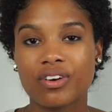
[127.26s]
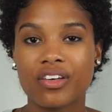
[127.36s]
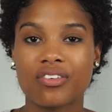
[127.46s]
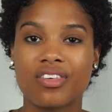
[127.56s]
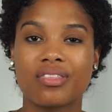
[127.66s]

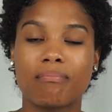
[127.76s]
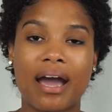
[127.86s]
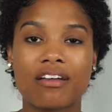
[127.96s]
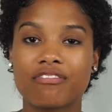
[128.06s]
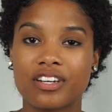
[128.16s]
rather than the
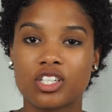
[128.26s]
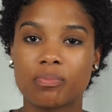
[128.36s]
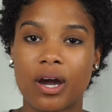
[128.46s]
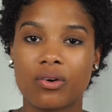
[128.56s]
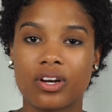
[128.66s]
matte
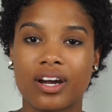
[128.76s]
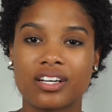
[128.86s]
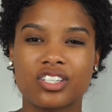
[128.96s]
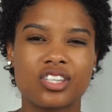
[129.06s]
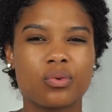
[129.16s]
finish powder.
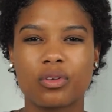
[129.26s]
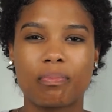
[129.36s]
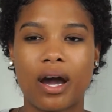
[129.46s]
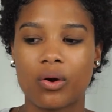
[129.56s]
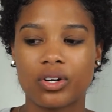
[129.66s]
I just think
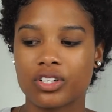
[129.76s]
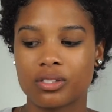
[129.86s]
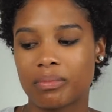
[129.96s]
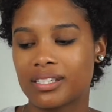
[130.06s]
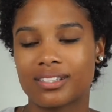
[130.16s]
with
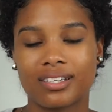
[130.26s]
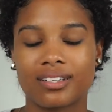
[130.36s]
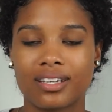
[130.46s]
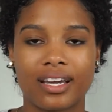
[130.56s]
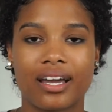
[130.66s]
powders, my
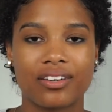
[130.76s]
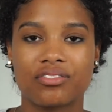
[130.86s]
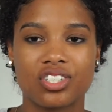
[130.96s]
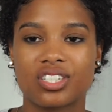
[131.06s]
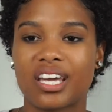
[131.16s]
skin can kind
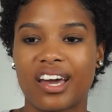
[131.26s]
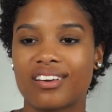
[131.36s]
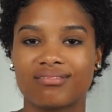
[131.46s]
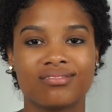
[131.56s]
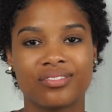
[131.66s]
of just
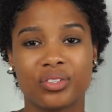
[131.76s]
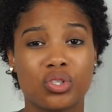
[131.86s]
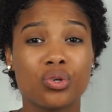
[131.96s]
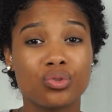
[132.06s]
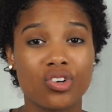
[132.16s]
get
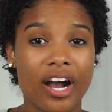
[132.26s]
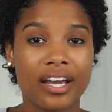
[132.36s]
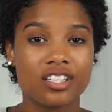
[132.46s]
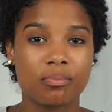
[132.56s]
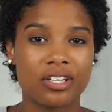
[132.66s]
too
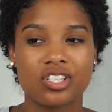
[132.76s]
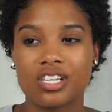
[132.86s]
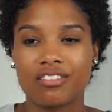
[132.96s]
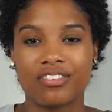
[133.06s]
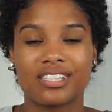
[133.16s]
dry,
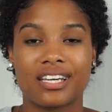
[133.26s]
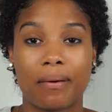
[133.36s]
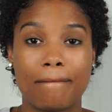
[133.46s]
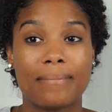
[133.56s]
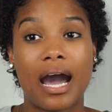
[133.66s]
especially if it's like
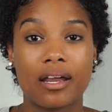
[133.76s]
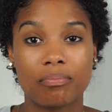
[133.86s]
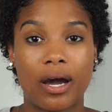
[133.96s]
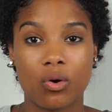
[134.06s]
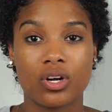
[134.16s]
a matte
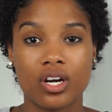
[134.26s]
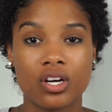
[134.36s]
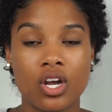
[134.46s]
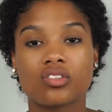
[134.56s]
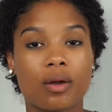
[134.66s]

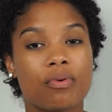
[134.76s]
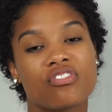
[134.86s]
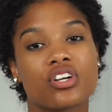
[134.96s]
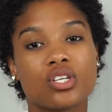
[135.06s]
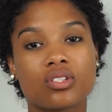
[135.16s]
powder. So I
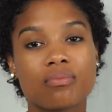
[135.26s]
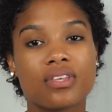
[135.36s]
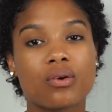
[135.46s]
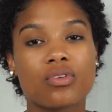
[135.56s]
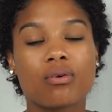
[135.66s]
prefer to use
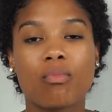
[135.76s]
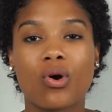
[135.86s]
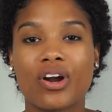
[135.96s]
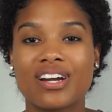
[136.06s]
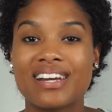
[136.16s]
something with a
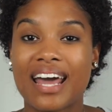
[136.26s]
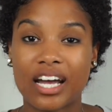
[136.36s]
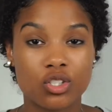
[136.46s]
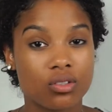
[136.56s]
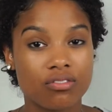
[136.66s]
more
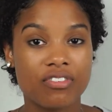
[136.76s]
natural